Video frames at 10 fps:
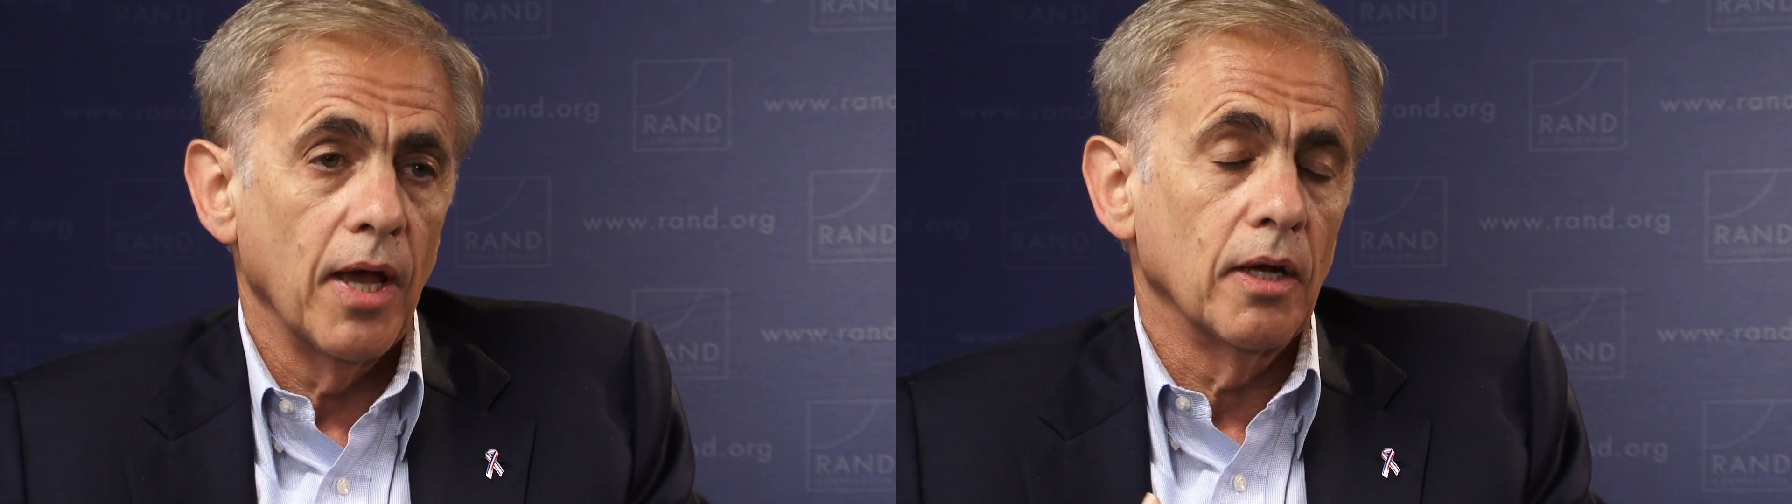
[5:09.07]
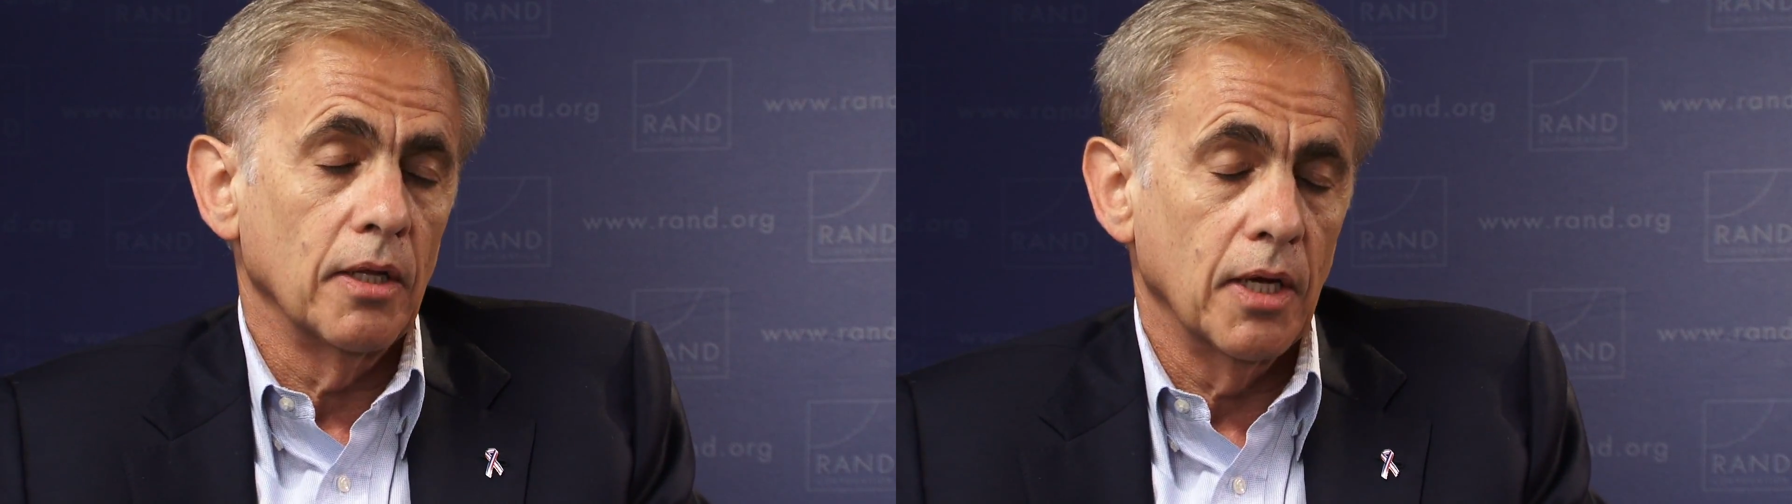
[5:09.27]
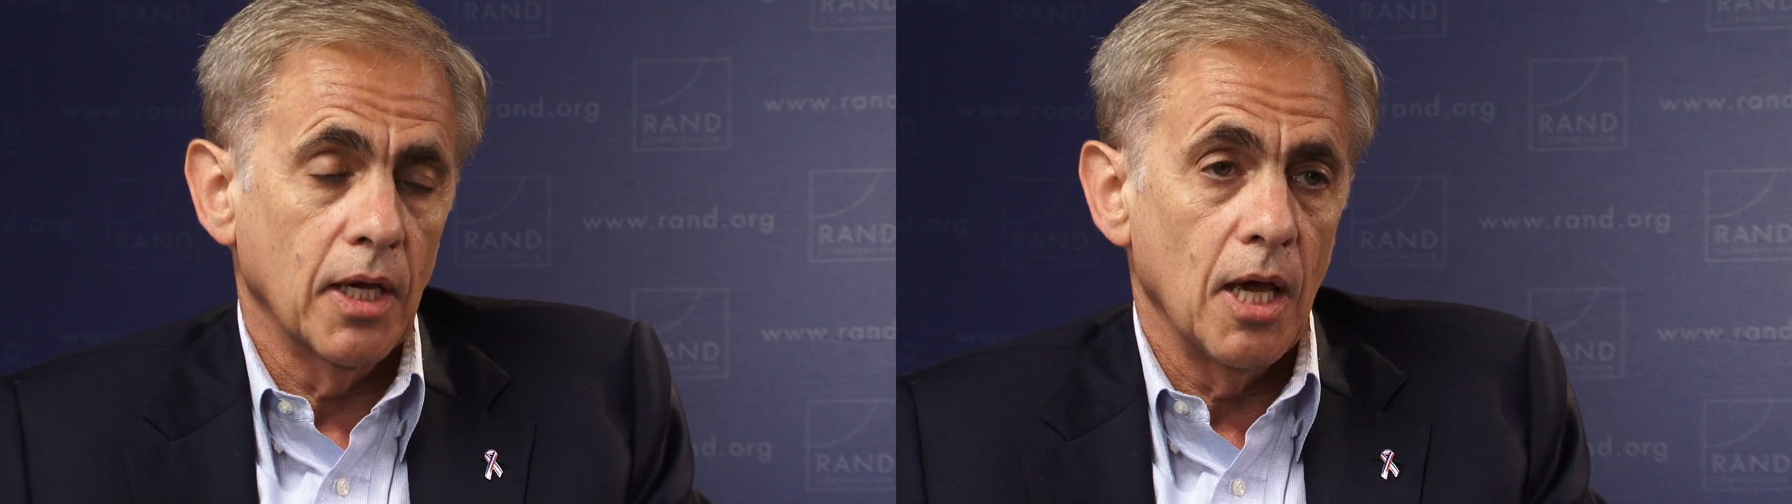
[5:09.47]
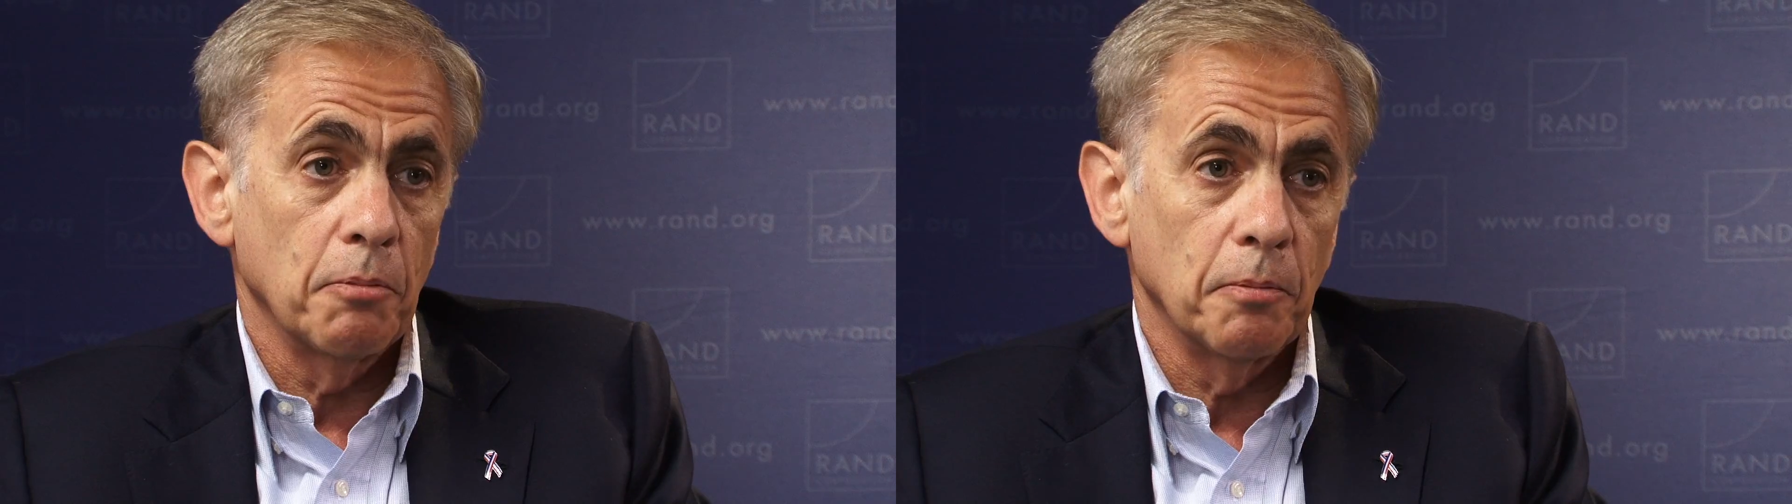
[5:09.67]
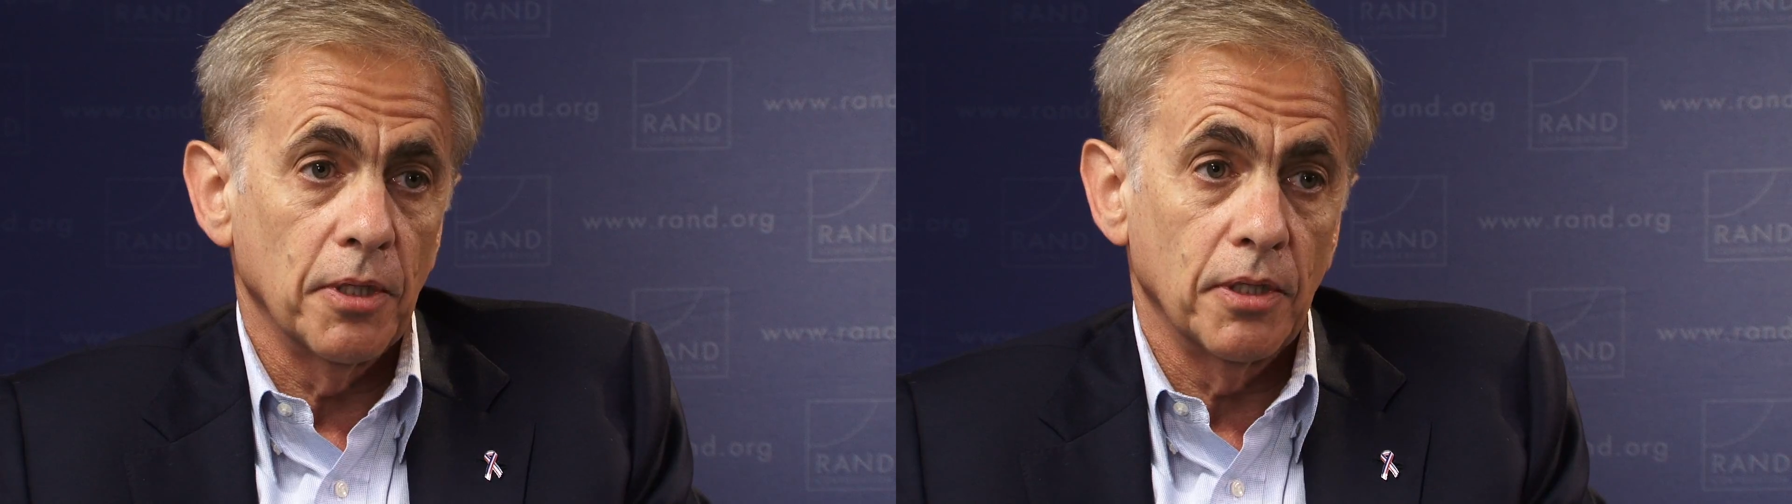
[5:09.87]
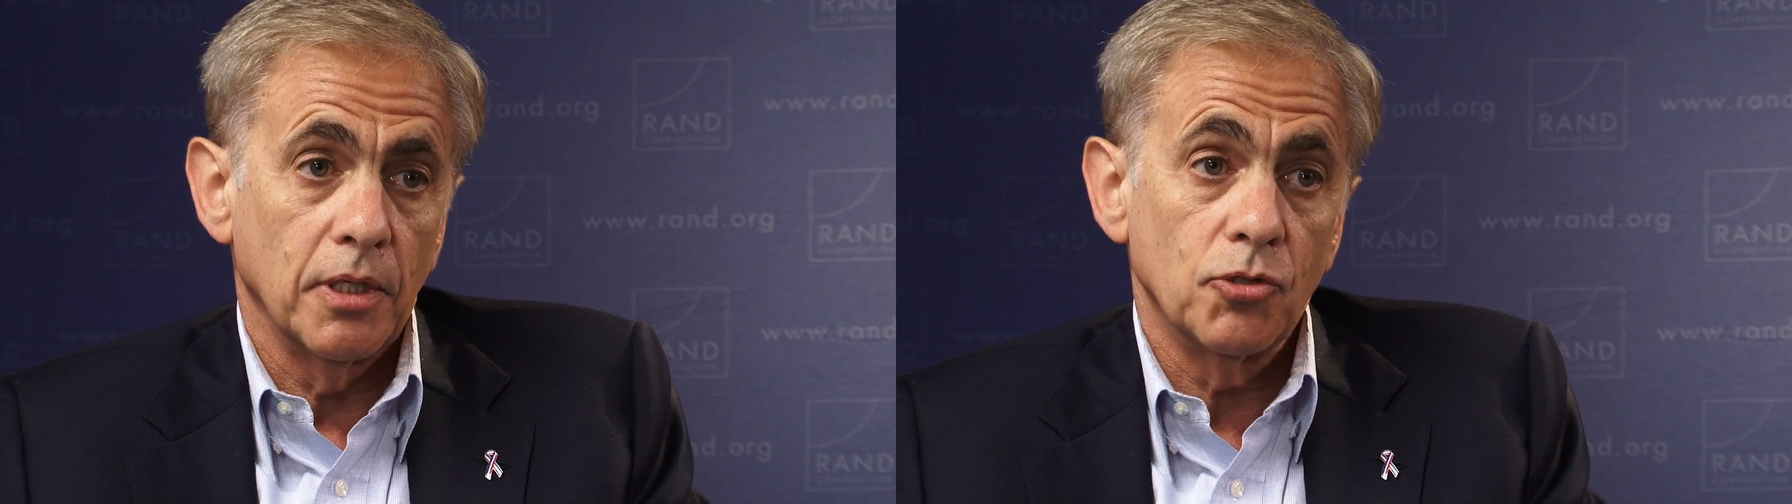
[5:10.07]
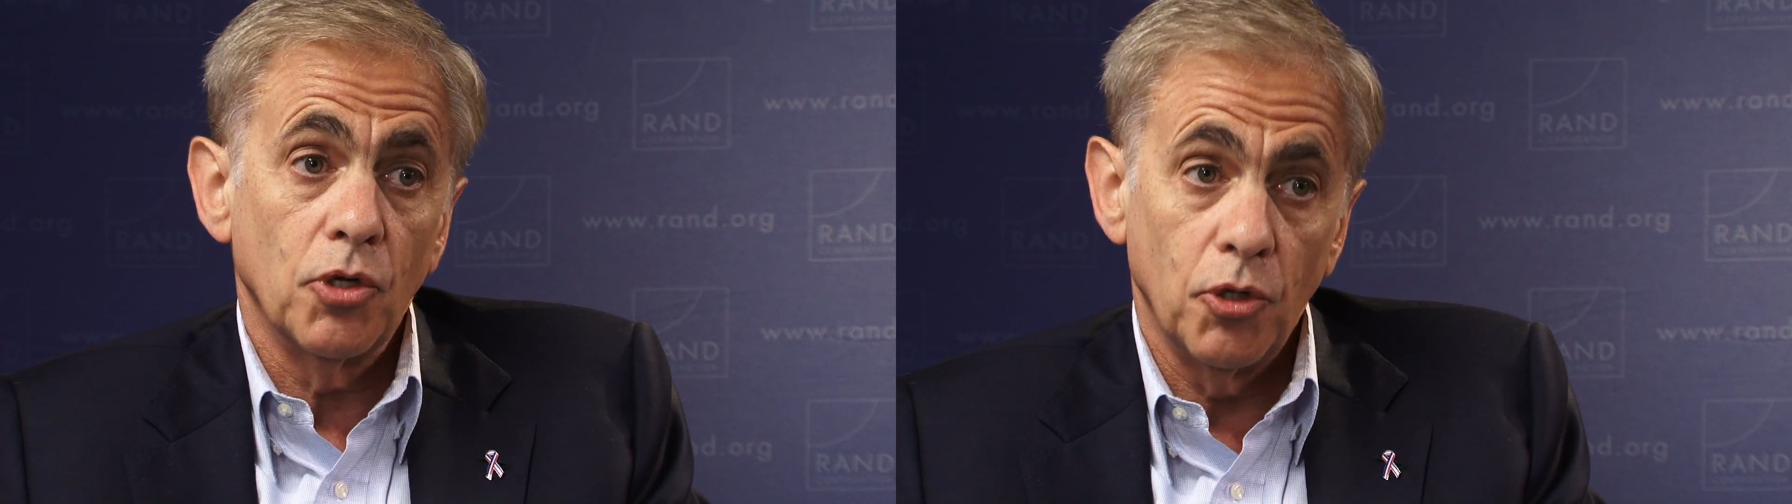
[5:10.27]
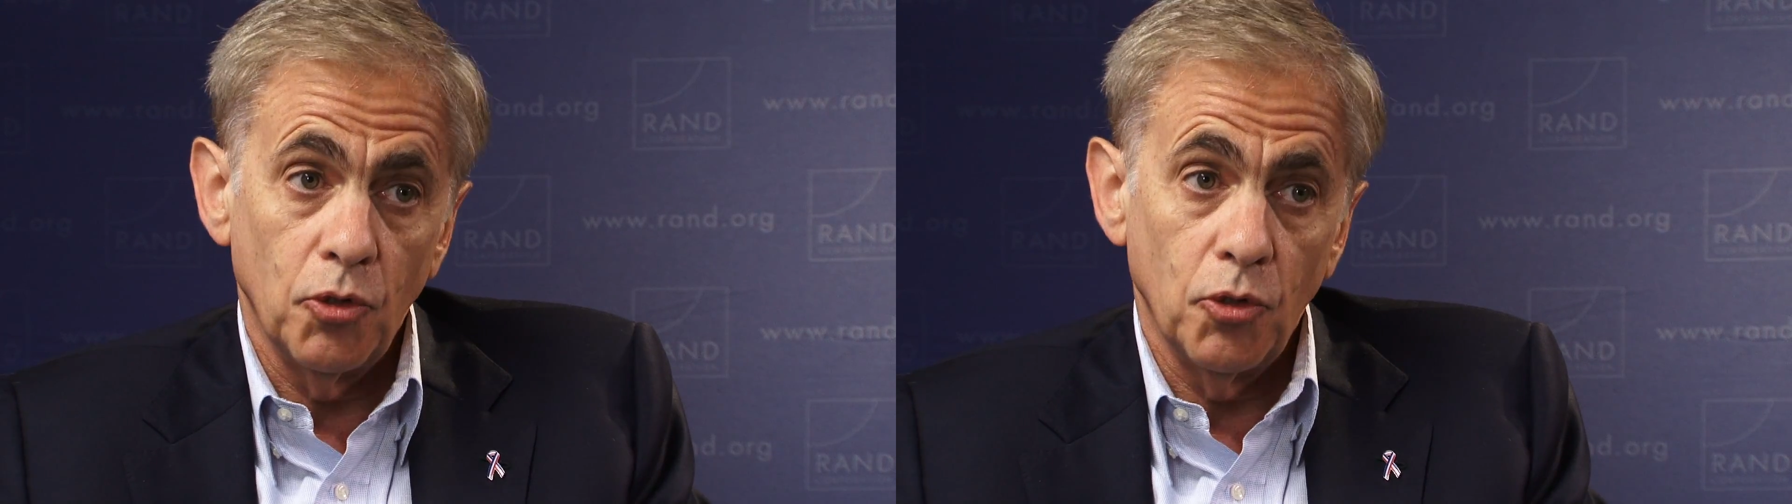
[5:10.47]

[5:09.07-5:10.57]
analytic capabilities